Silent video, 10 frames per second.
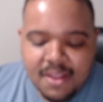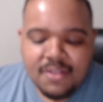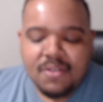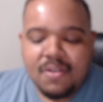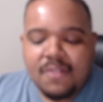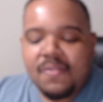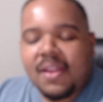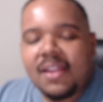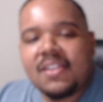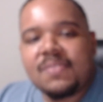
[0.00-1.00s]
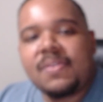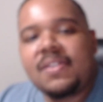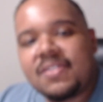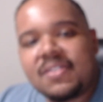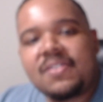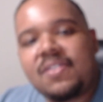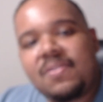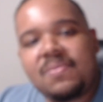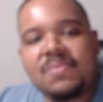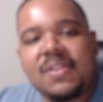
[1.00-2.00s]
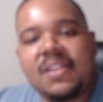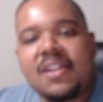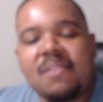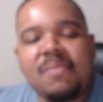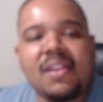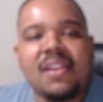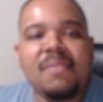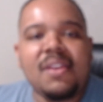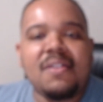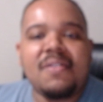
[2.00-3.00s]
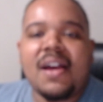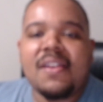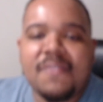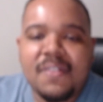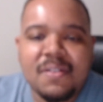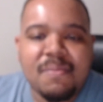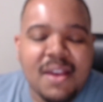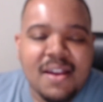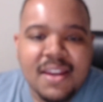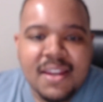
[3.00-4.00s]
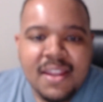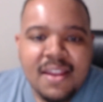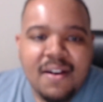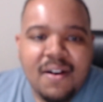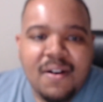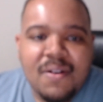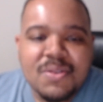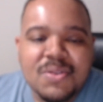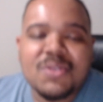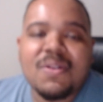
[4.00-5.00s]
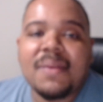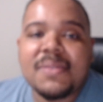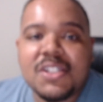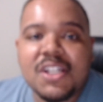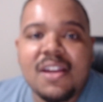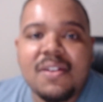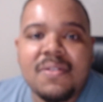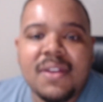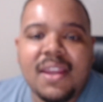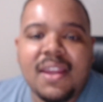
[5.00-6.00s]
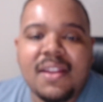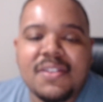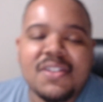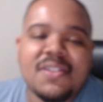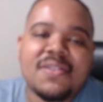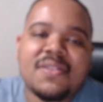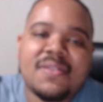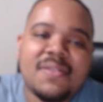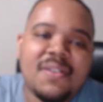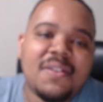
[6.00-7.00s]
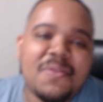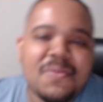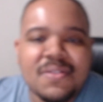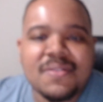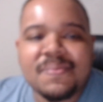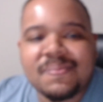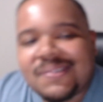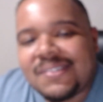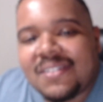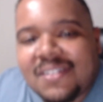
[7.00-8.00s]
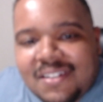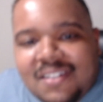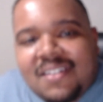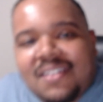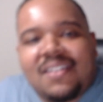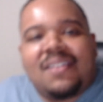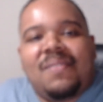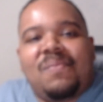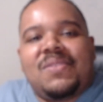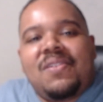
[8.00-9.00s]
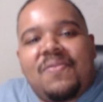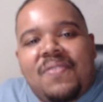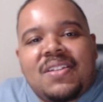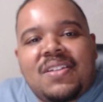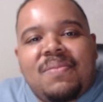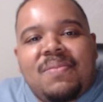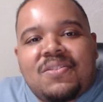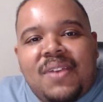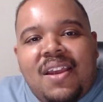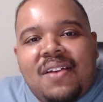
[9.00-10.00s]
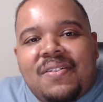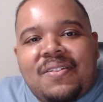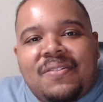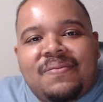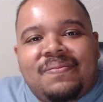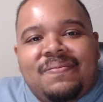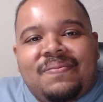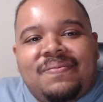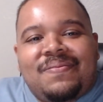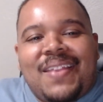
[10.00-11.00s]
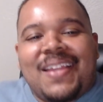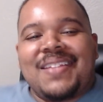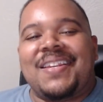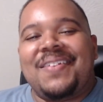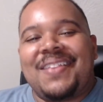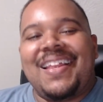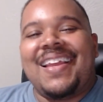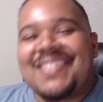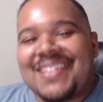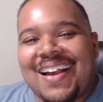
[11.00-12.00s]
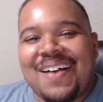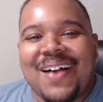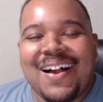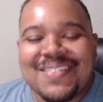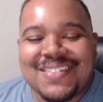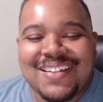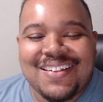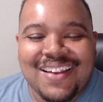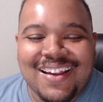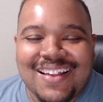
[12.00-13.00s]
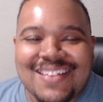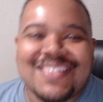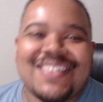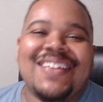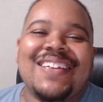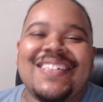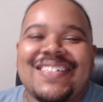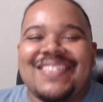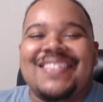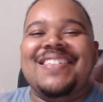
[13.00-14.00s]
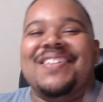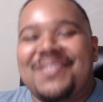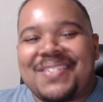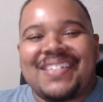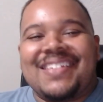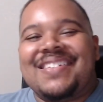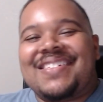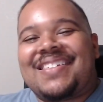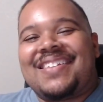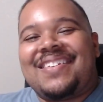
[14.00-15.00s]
So if you like this, please just, hit a comment, let me know how you're feeling about it. Also subscribe to the channel, and just, of course, tell your friends about it so we out here. Until the next time, I'll see you guys. Deuces.